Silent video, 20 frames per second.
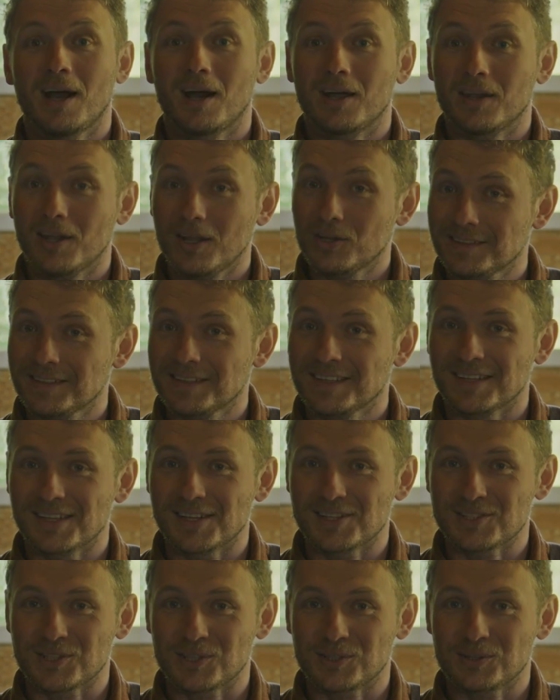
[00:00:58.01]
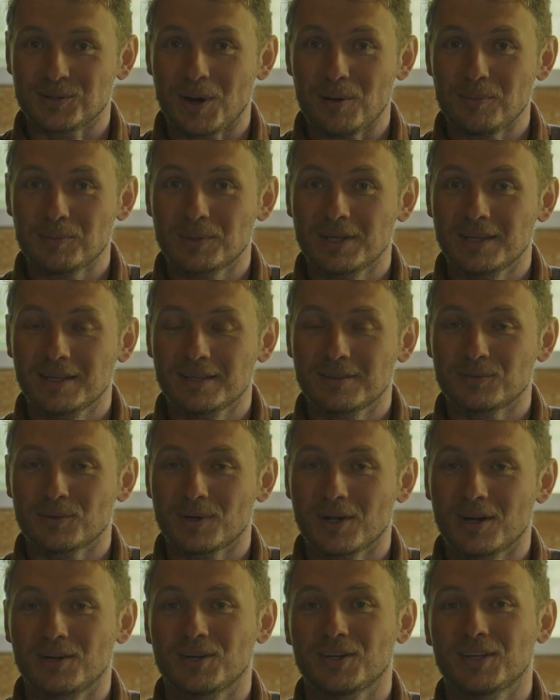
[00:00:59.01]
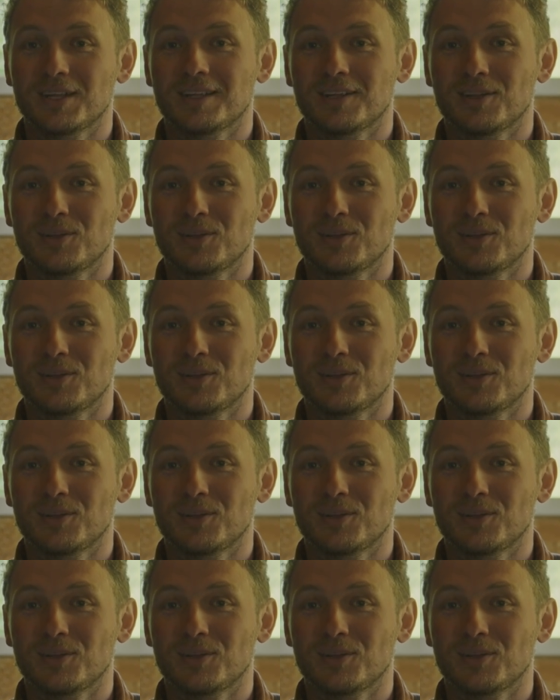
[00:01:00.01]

another Kickstarter update regarding